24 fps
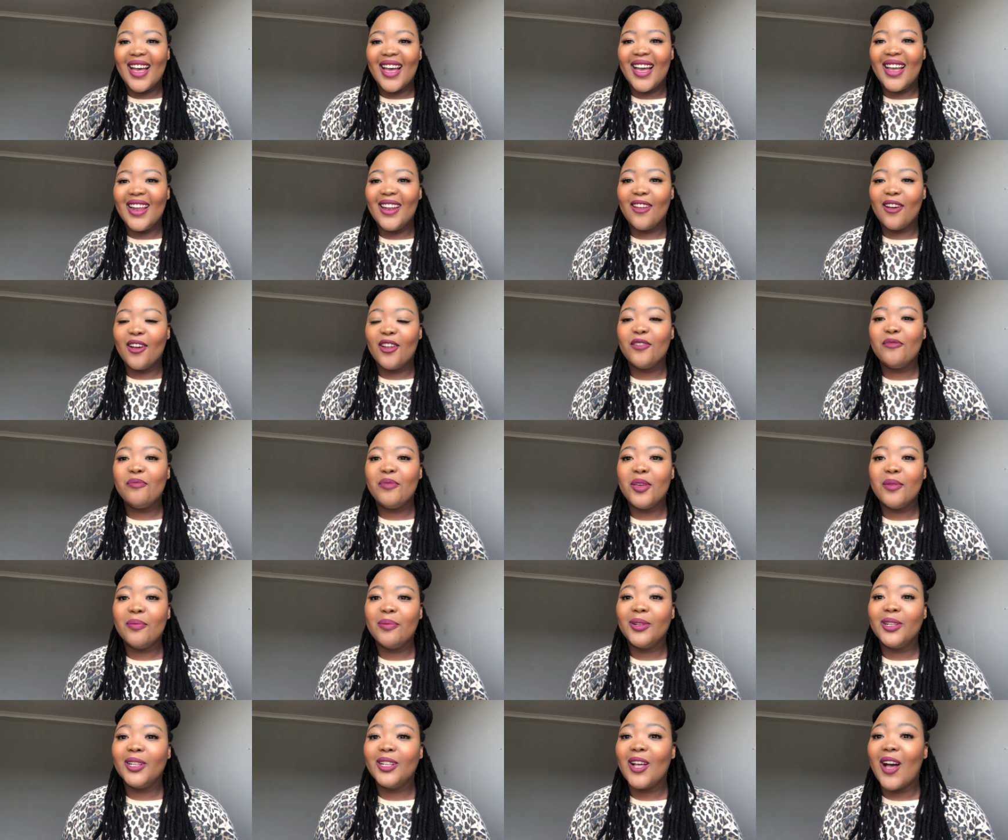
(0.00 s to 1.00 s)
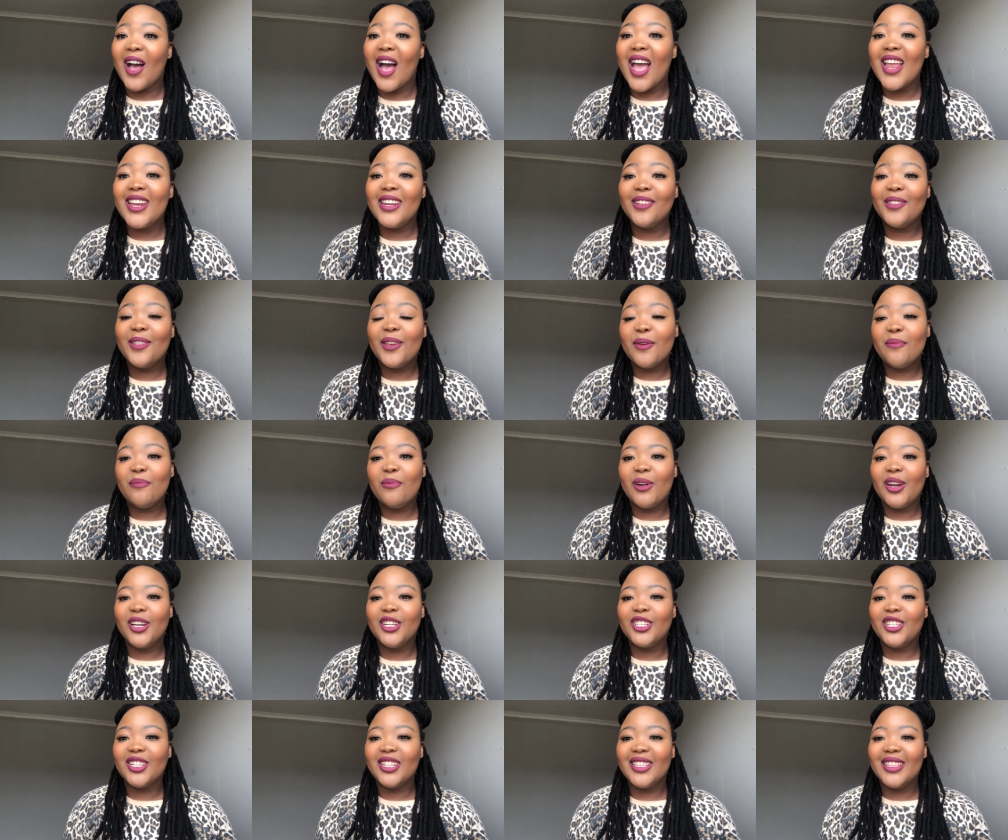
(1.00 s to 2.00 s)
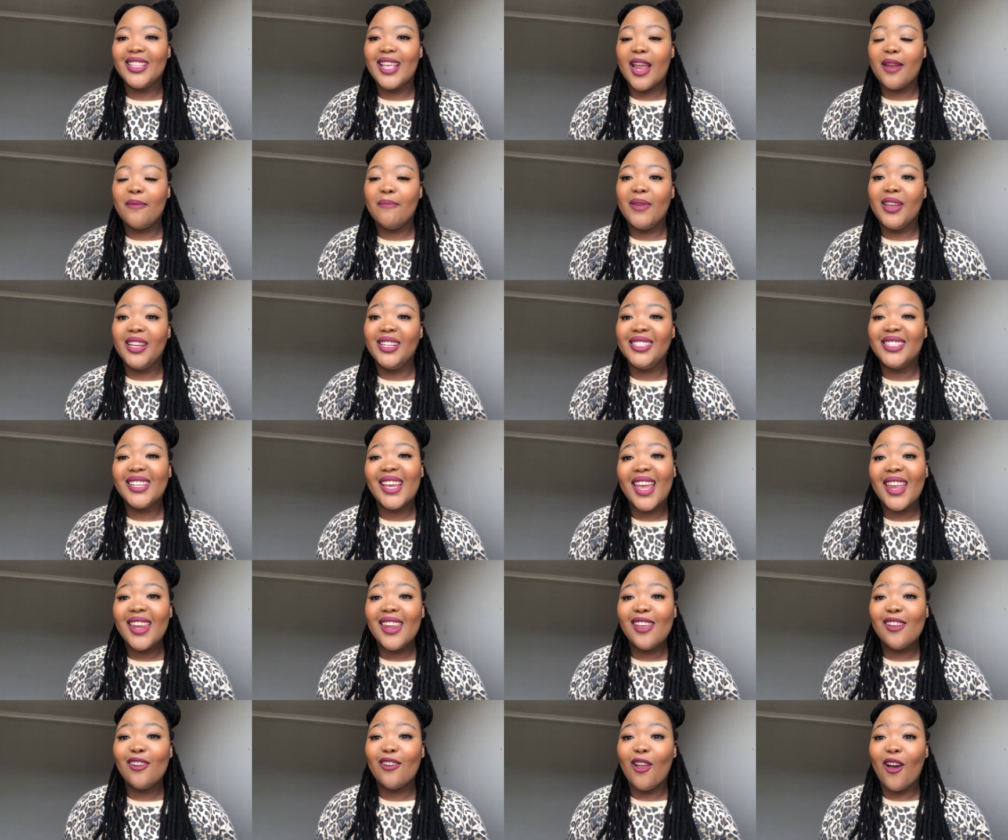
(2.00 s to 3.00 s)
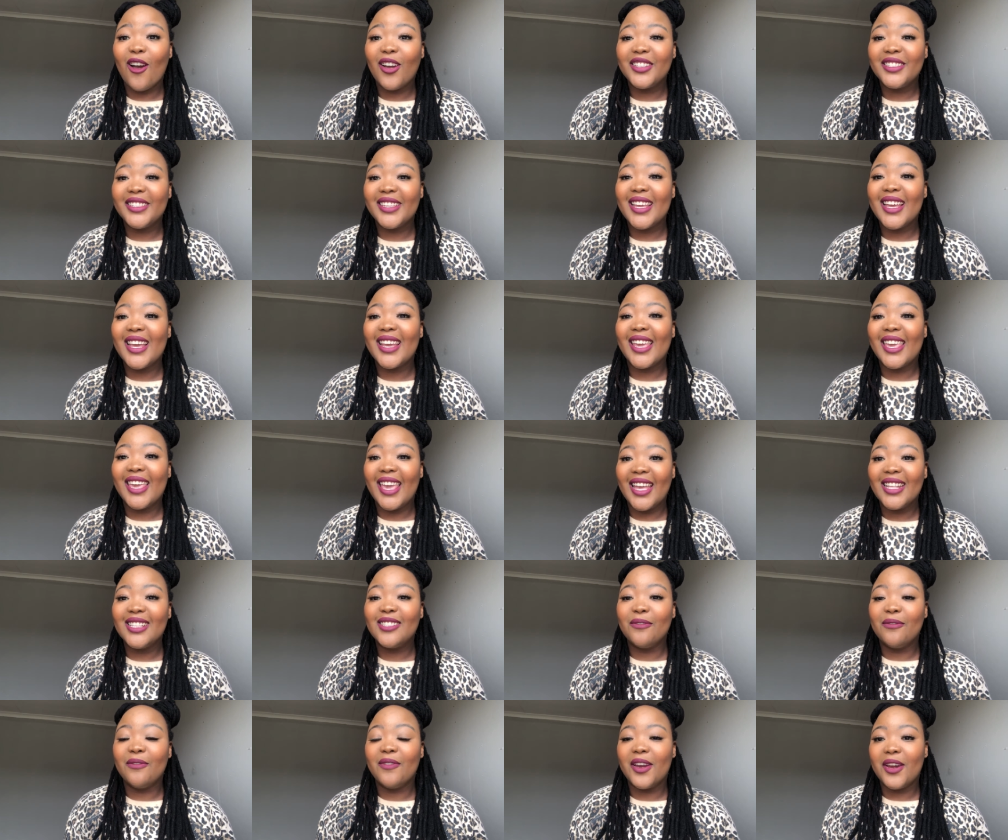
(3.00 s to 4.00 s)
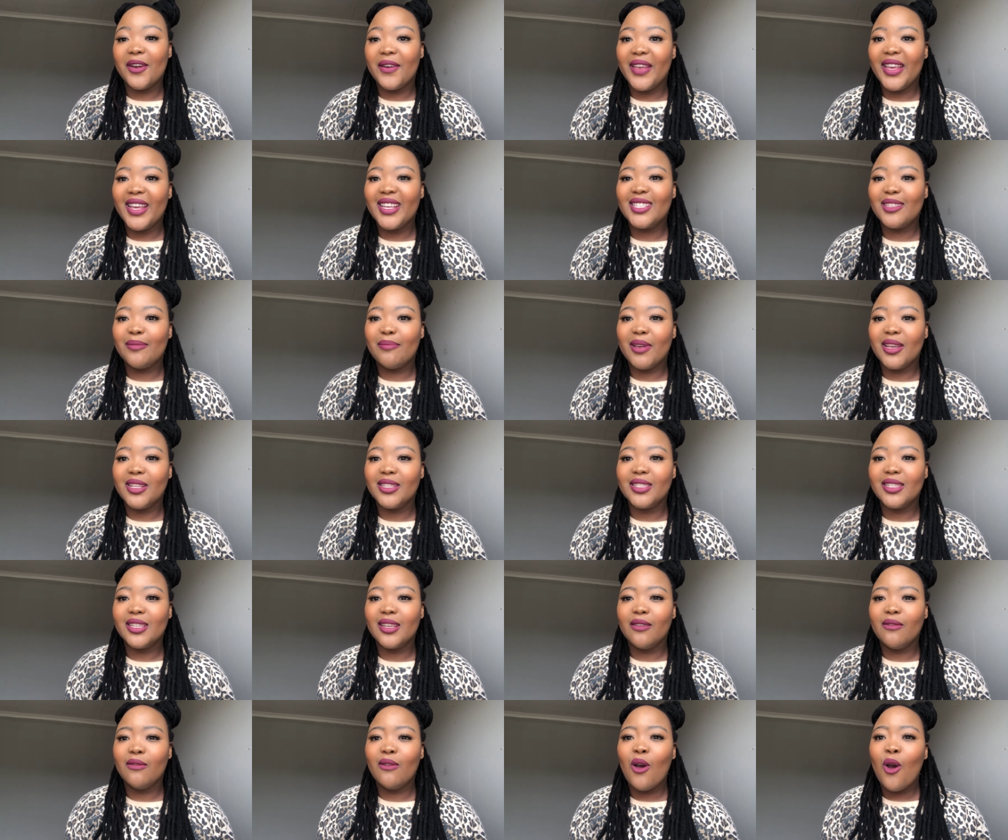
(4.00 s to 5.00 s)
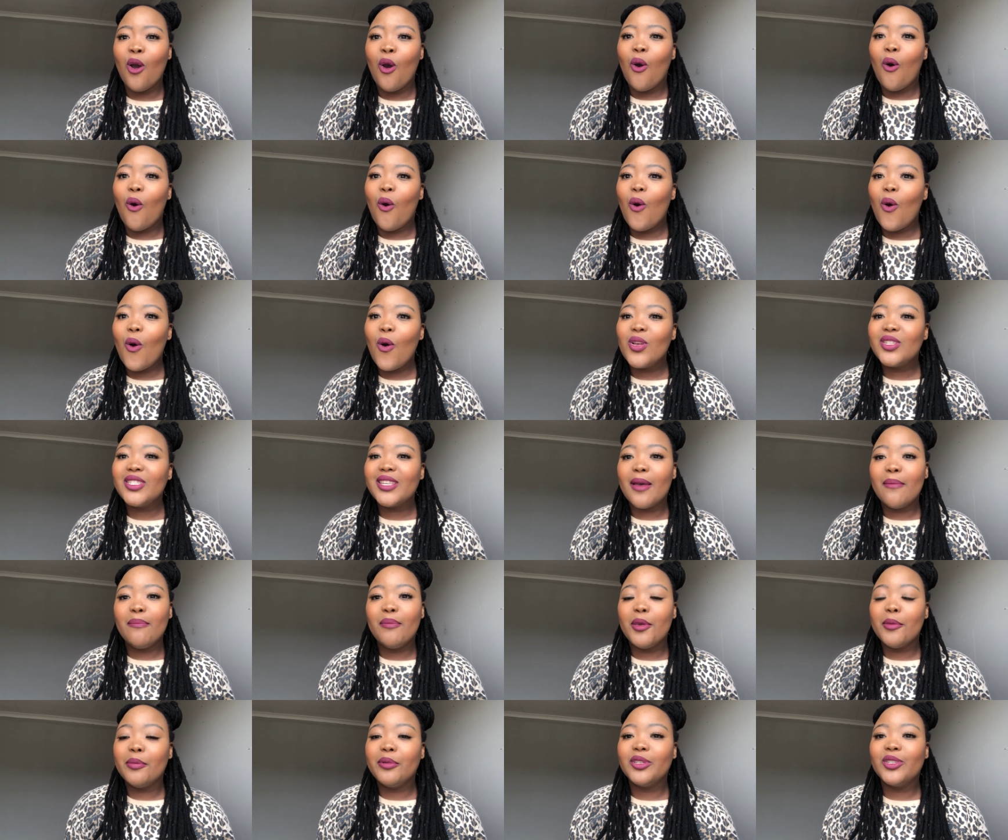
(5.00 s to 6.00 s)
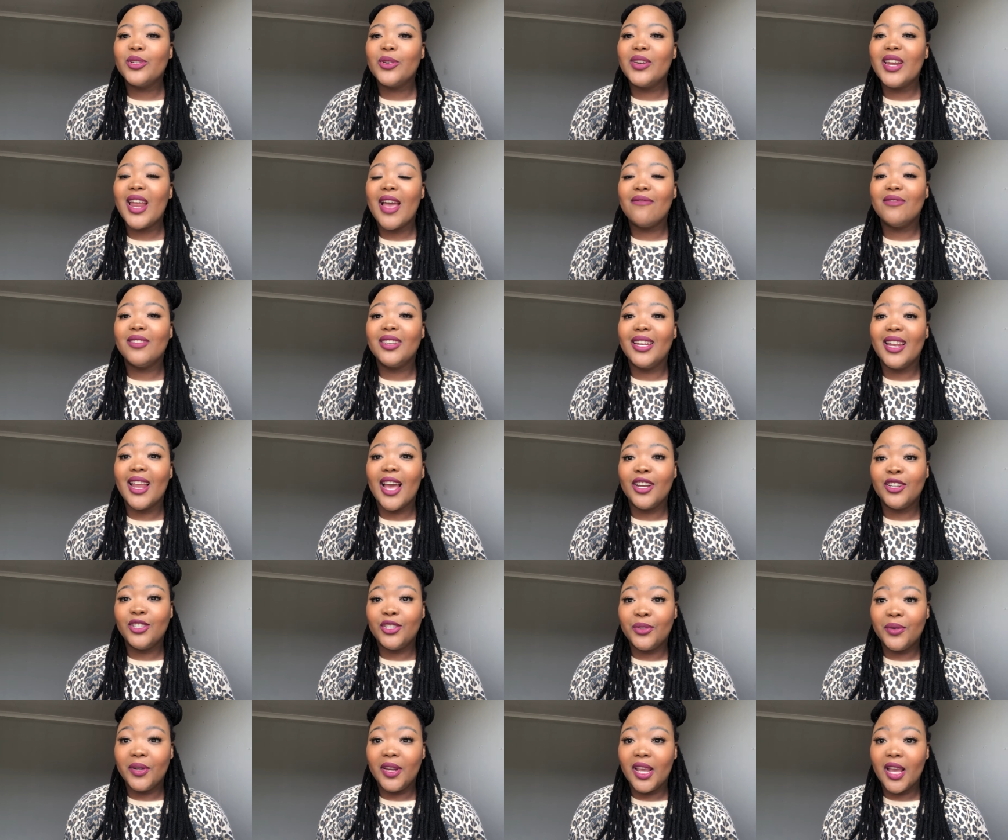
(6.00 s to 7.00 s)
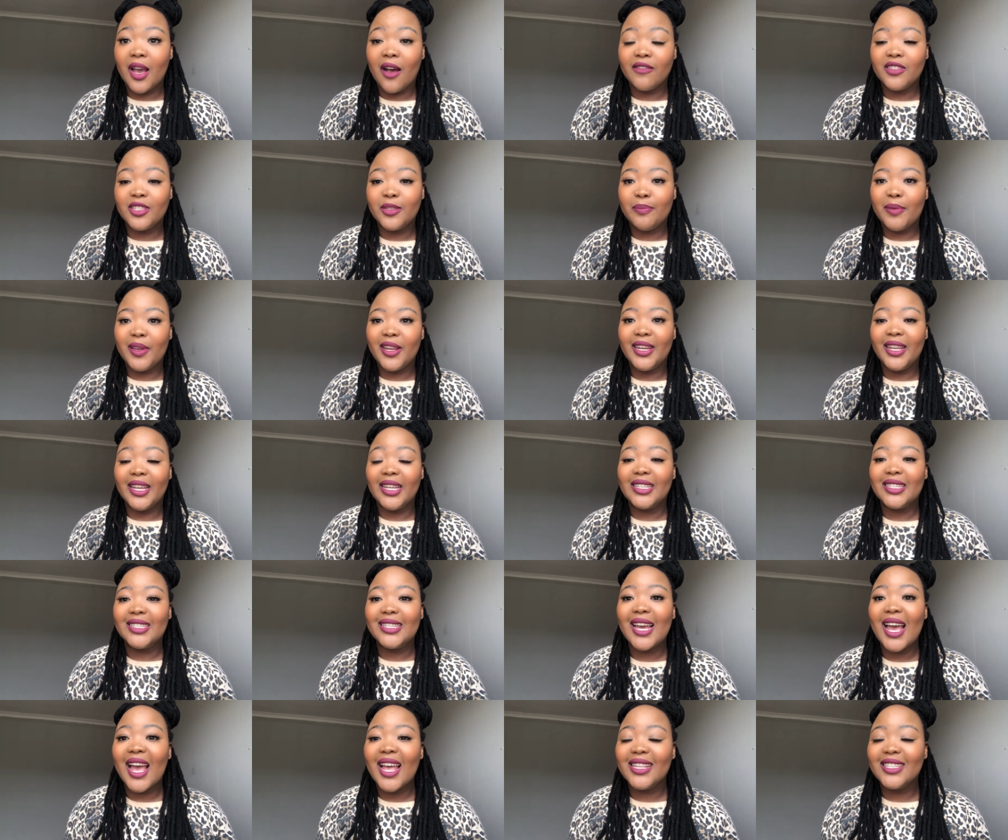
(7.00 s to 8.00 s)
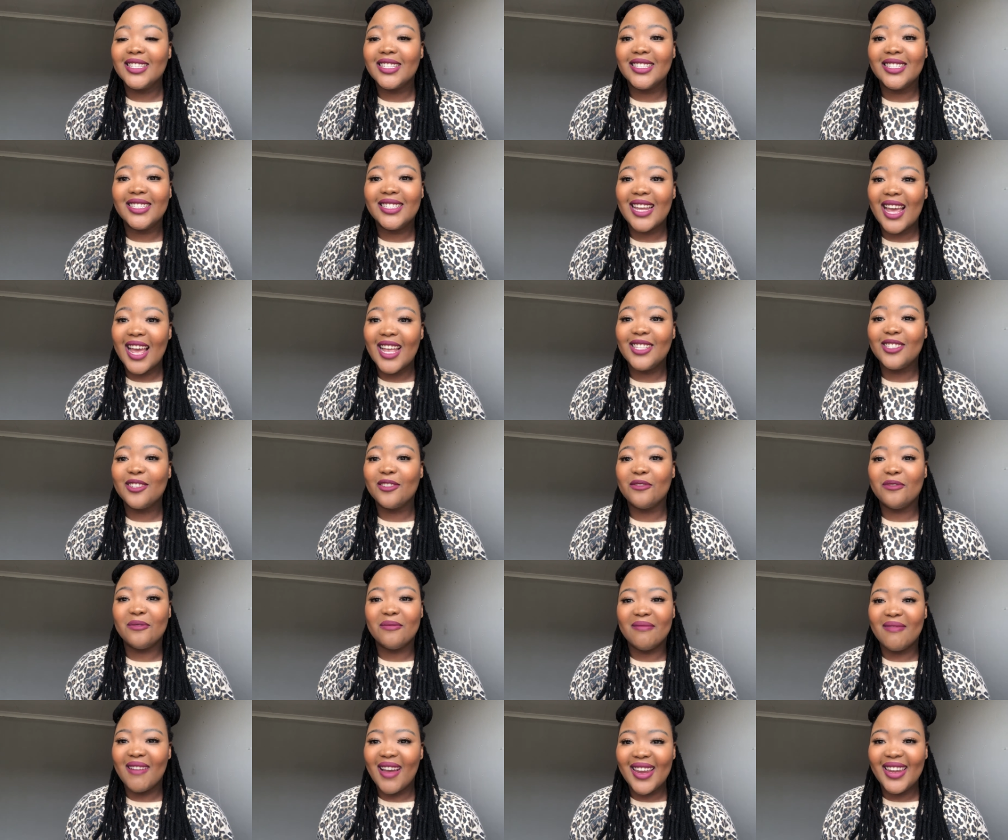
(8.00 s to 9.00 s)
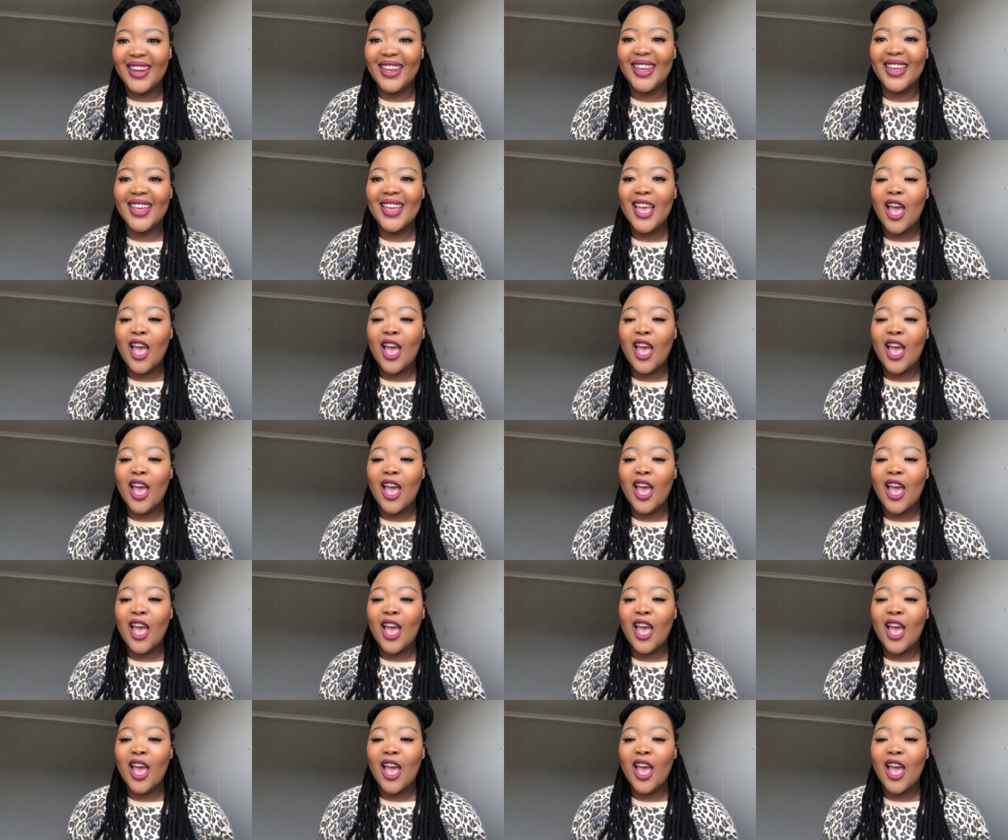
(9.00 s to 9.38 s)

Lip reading: A lot of people are under the impression that maintaining locks gets very expensive, or some people don't have the luxury of spending tons and tons of money